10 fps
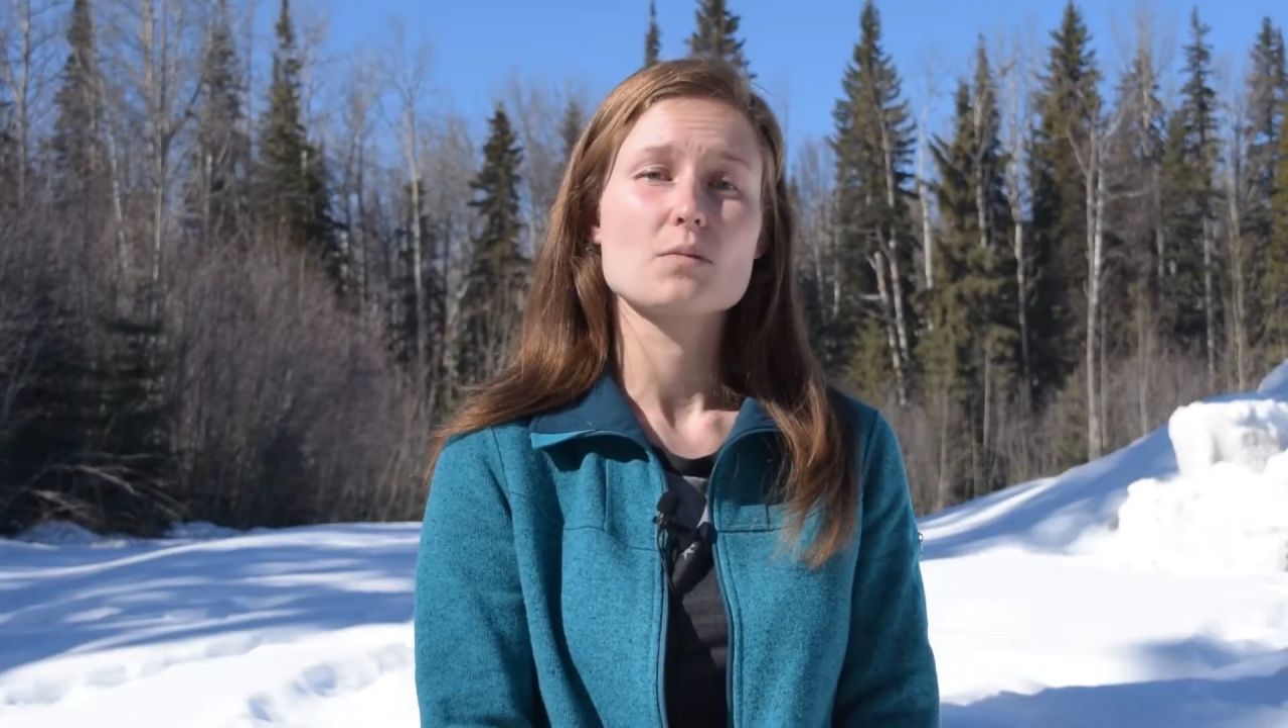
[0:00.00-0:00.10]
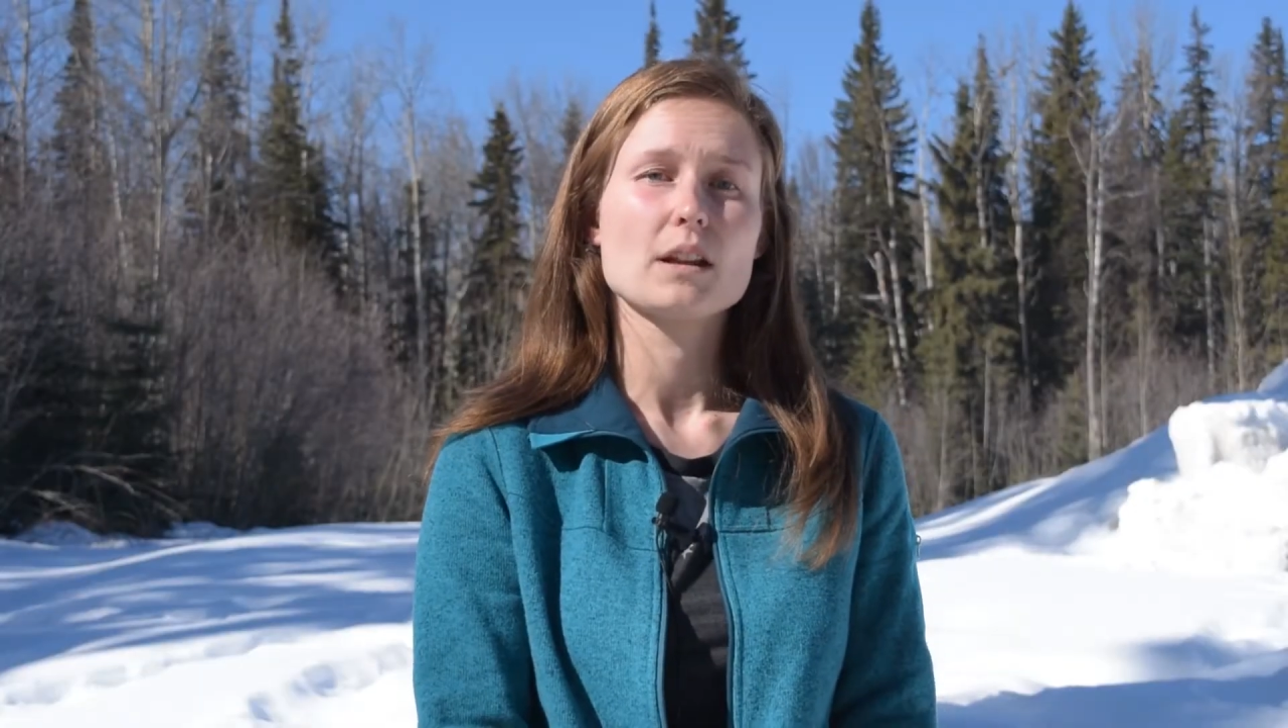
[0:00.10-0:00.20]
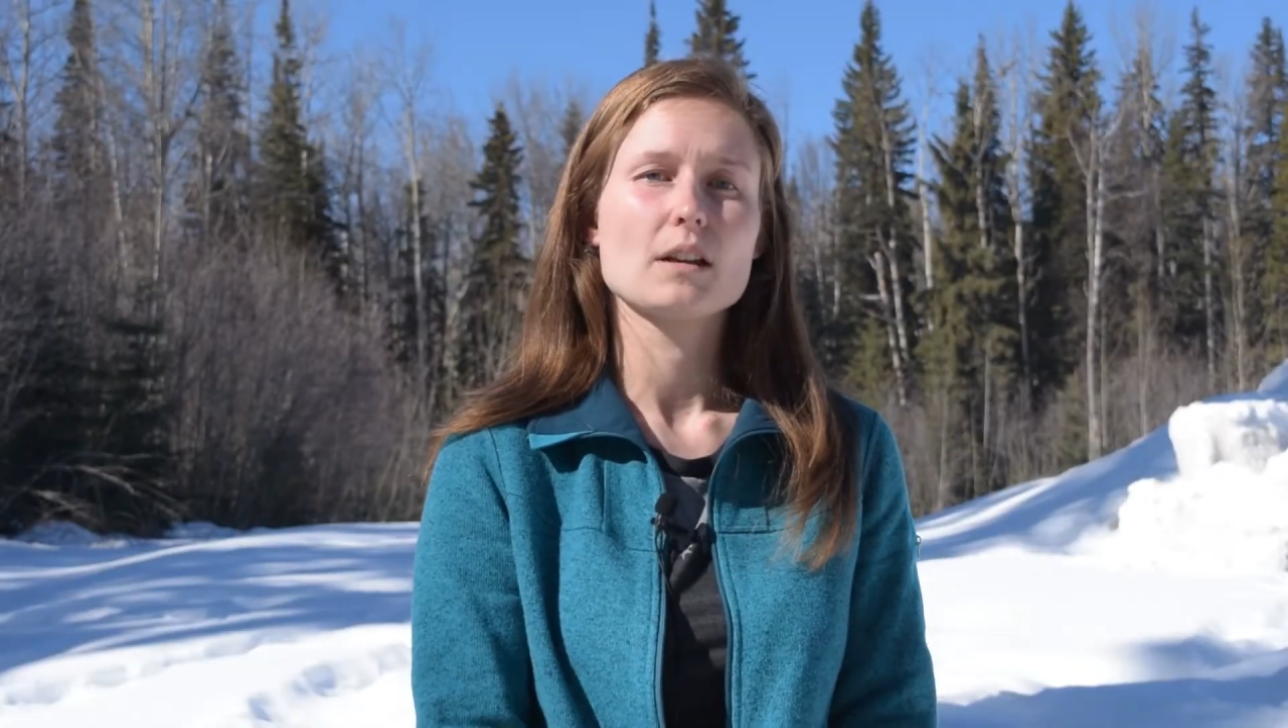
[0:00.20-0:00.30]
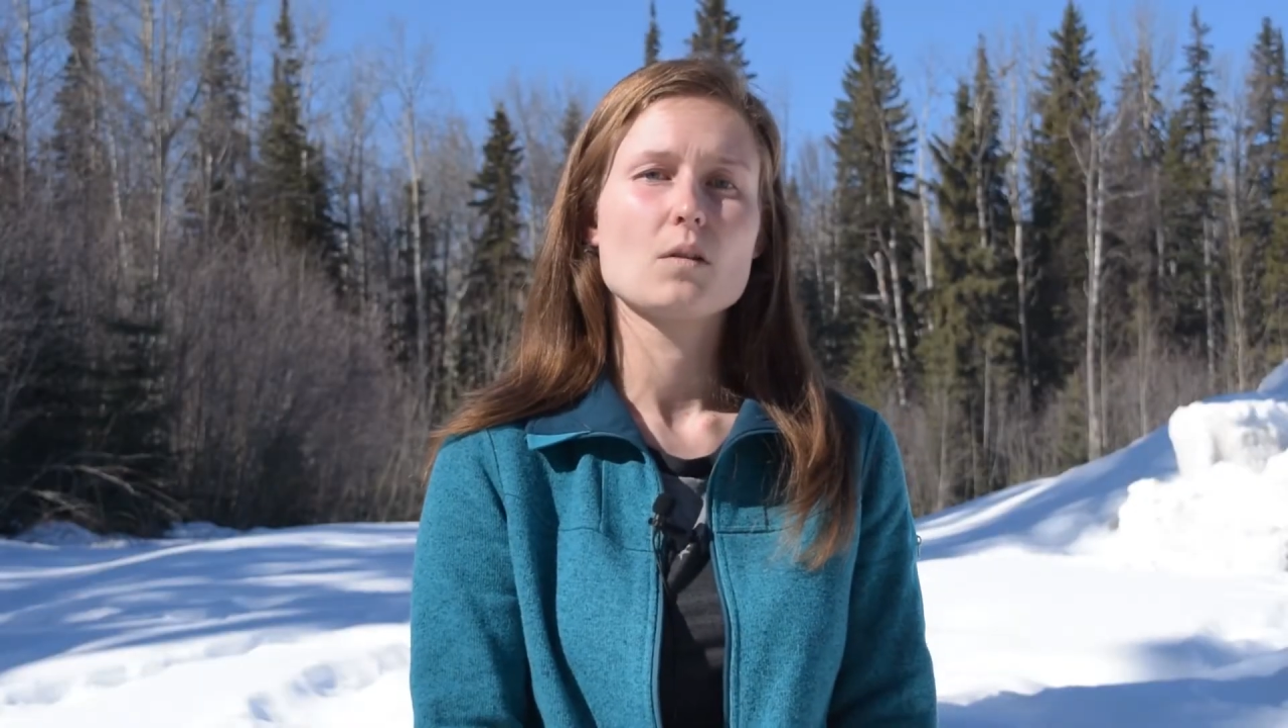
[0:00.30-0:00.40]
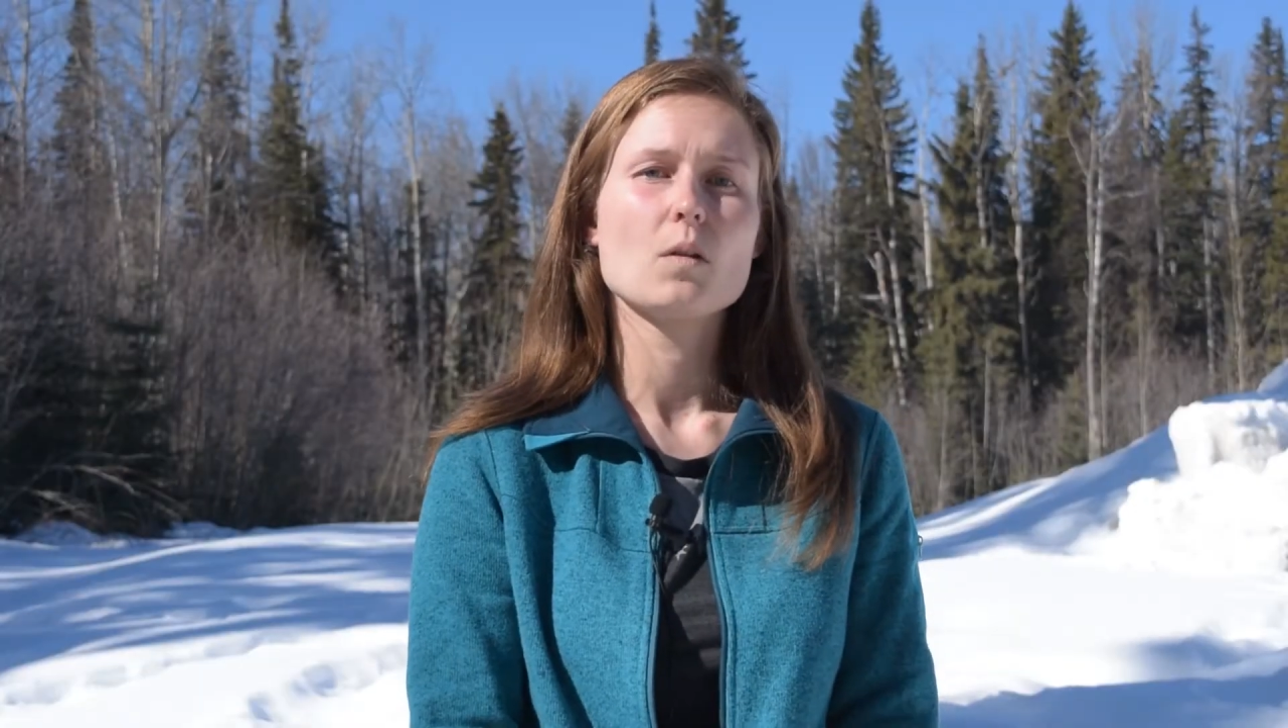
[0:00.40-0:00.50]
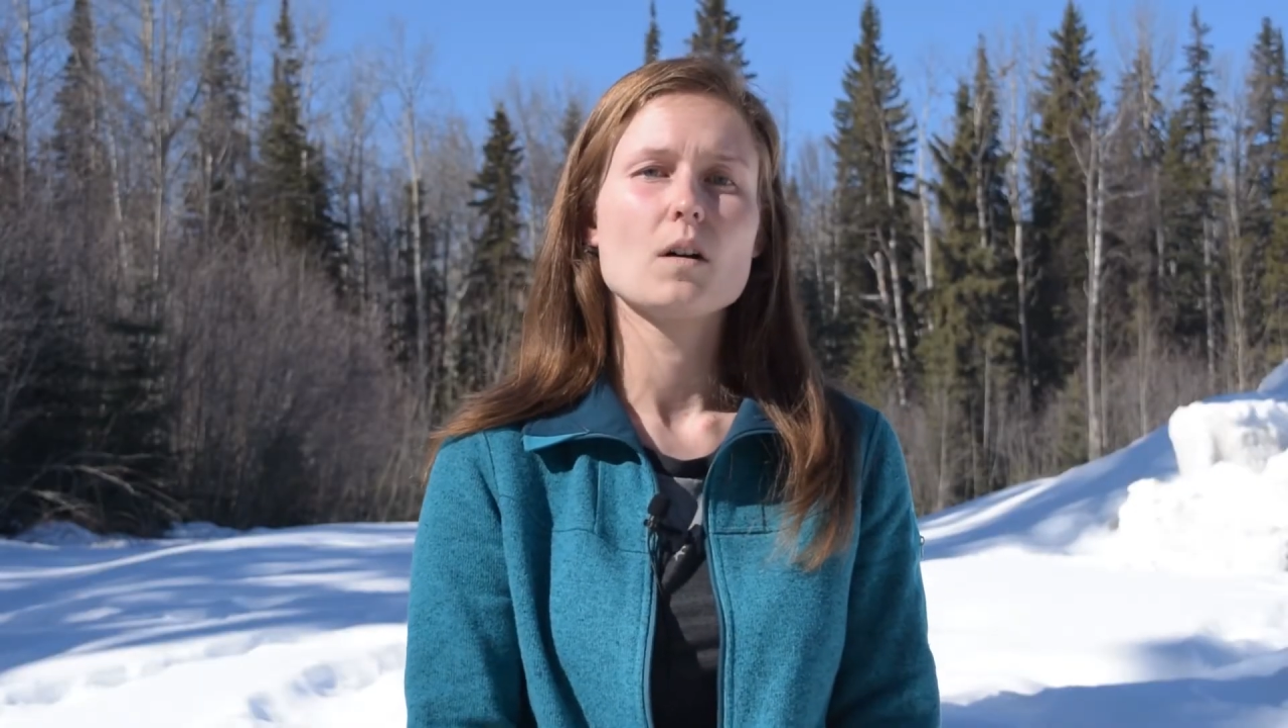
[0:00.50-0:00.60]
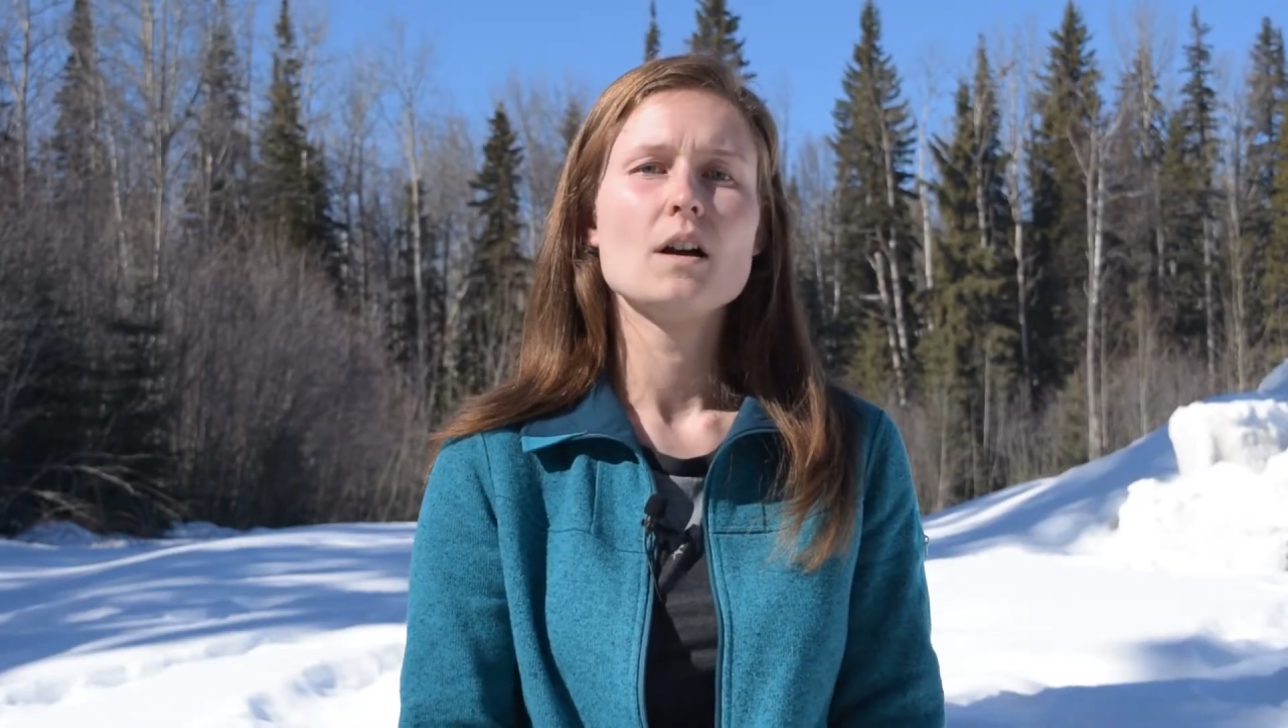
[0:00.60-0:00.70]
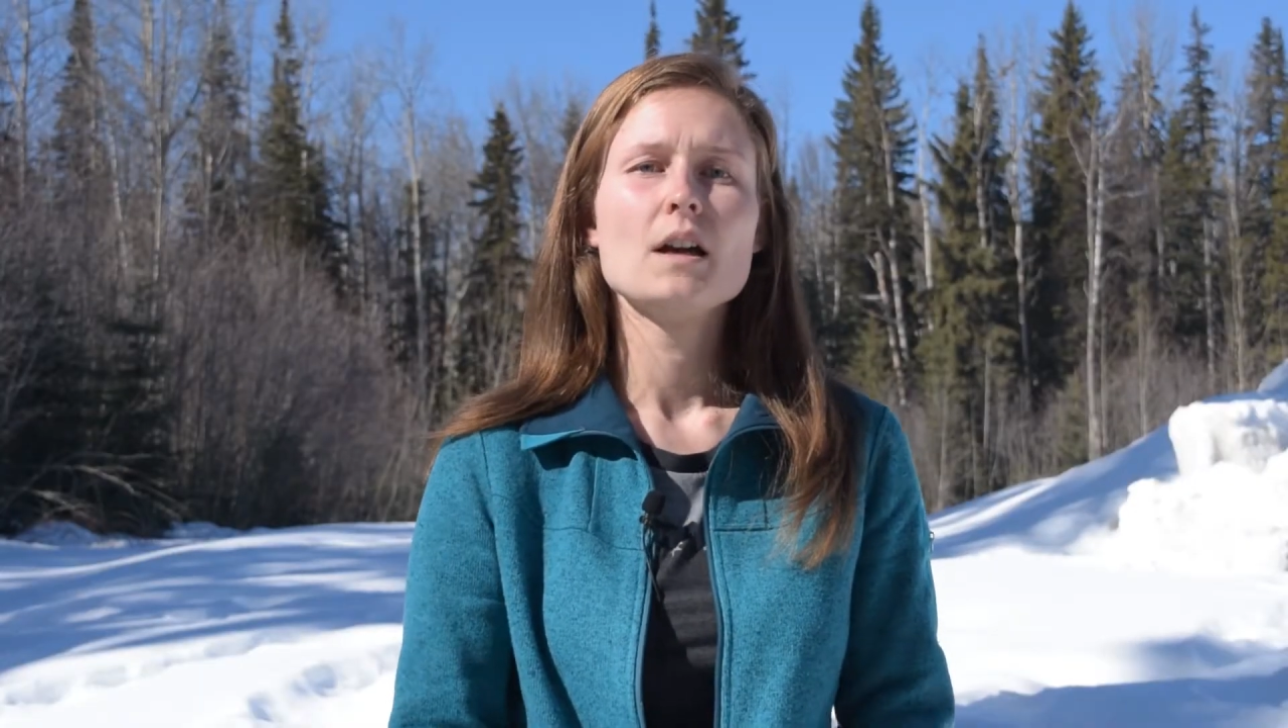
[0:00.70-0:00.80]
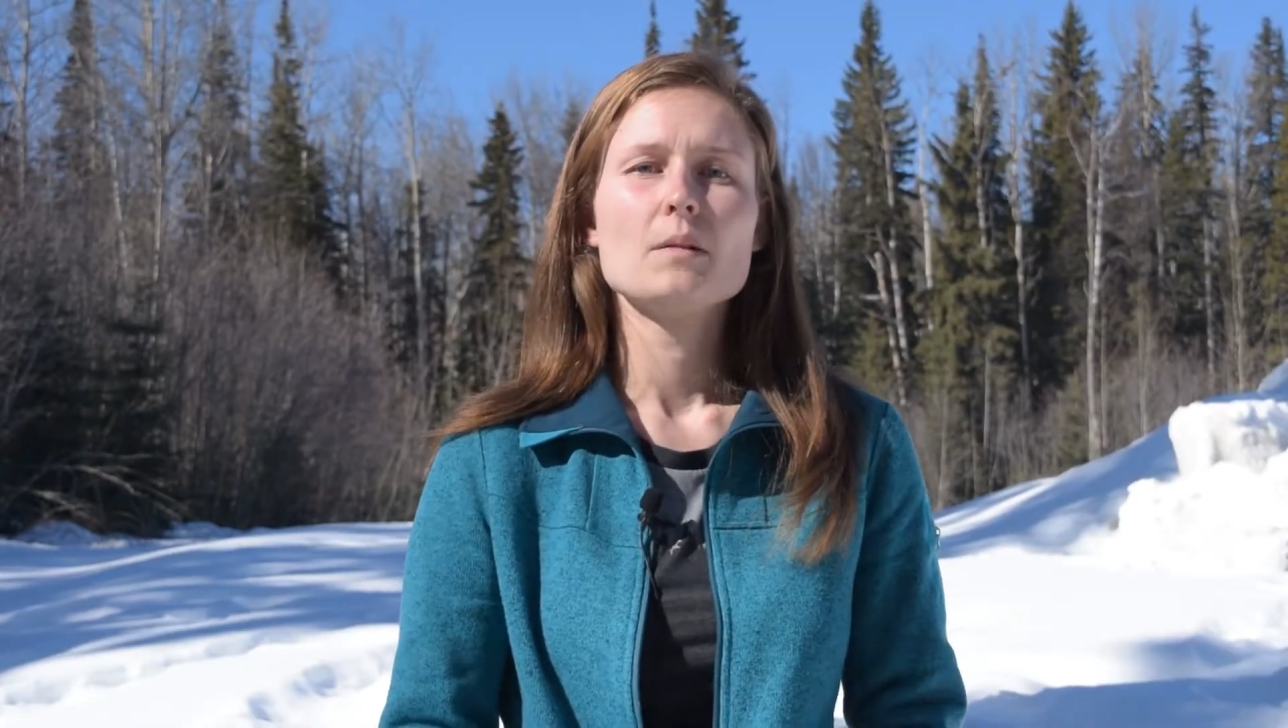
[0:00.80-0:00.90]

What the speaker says: really cool